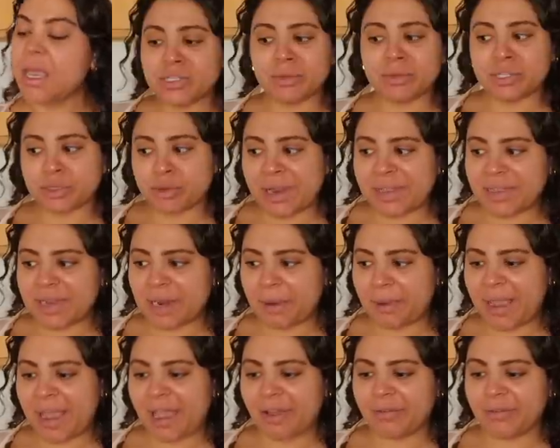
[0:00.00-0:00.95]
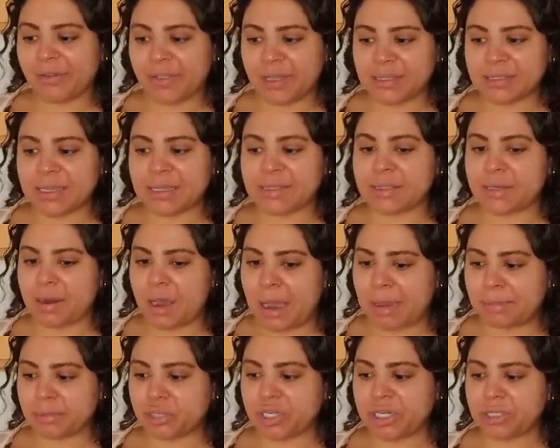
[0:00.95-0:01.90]
So it's great that now I have this as an
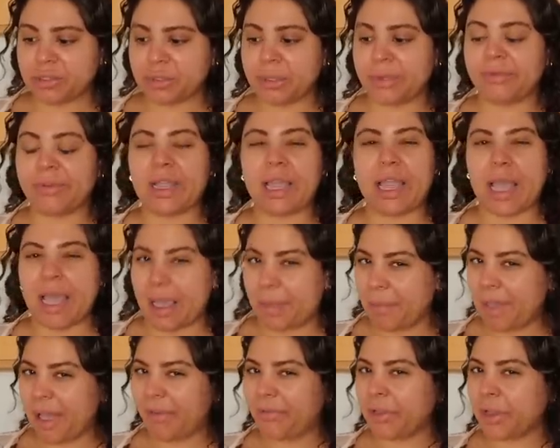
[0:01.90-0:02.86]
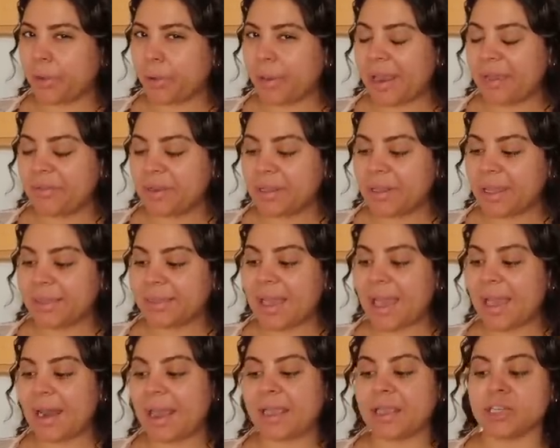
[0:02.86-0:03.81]
option. So if I am having a craving like
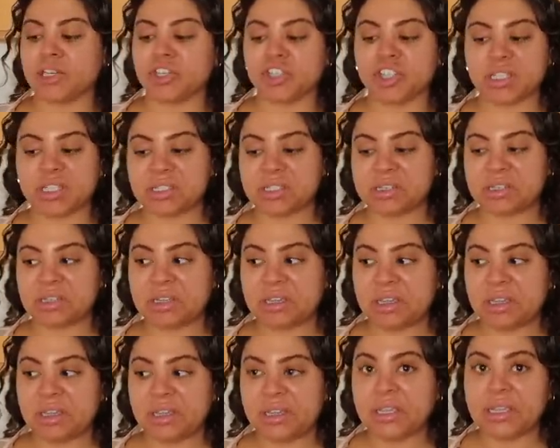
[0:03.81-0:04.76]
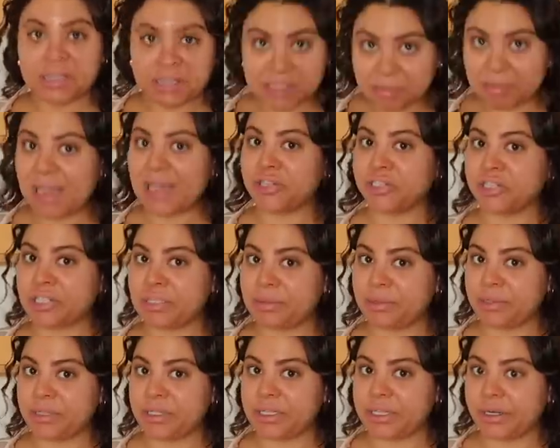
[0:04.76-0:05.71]
that, I can just eat some Magic
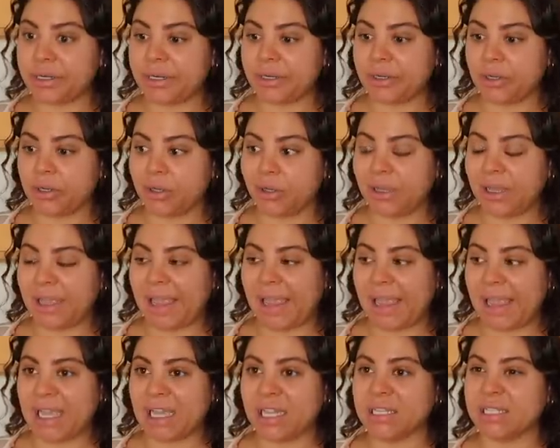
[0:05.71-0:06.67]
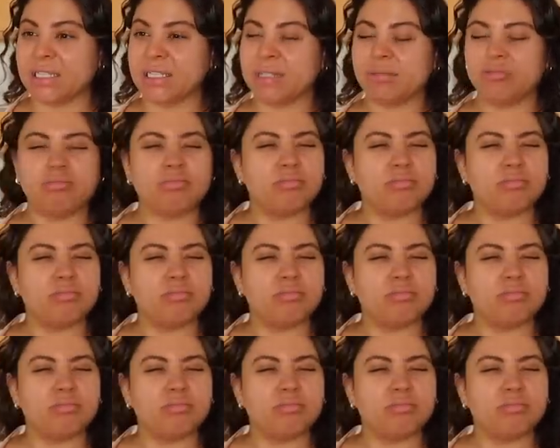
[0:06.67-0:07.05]
Spoon cereal and